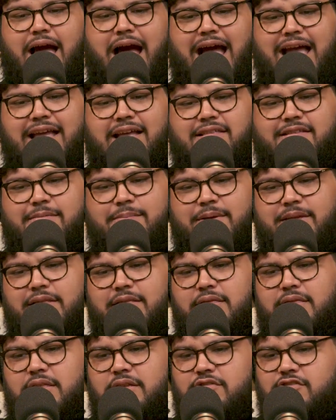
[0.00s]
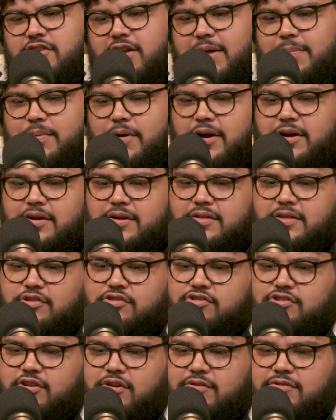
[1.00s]
I get to be the shitty partner
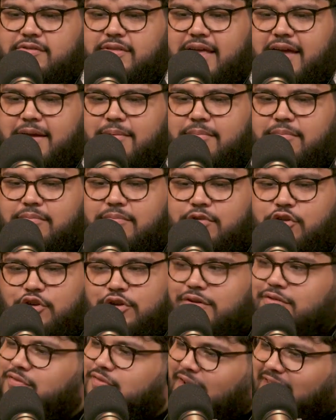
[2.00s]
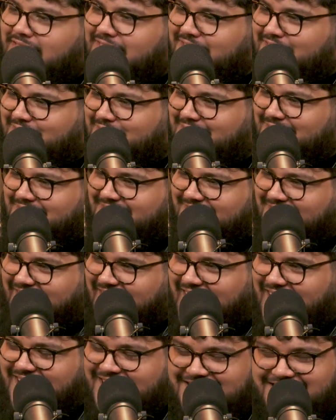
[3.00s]
that shows them Goodfellas
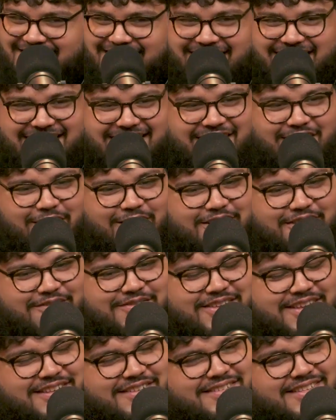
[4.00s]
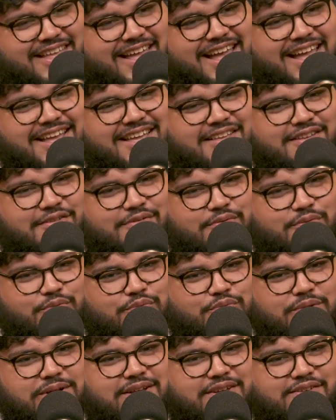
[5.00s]
all of these like
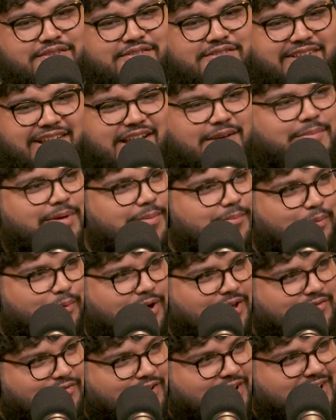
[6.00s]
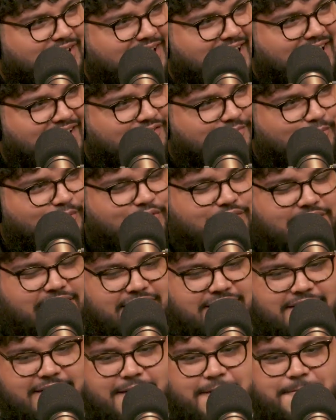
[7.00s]
real cinema boyfriend ass movies, all
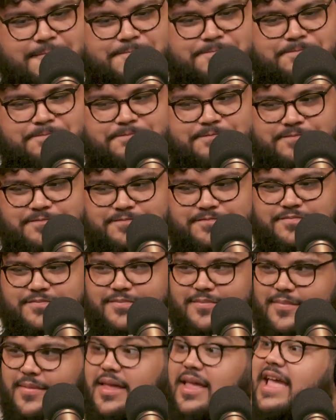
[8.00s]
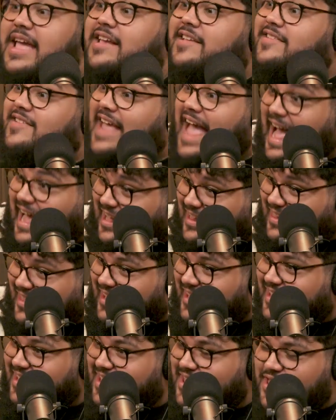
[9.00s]
these boyfriend poster movies,
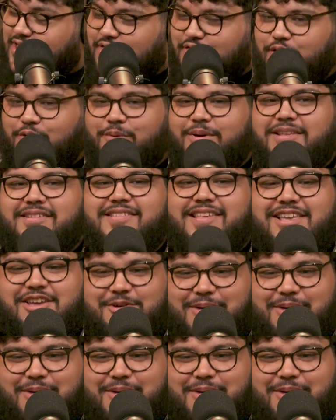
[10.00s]
exactly, the ones that you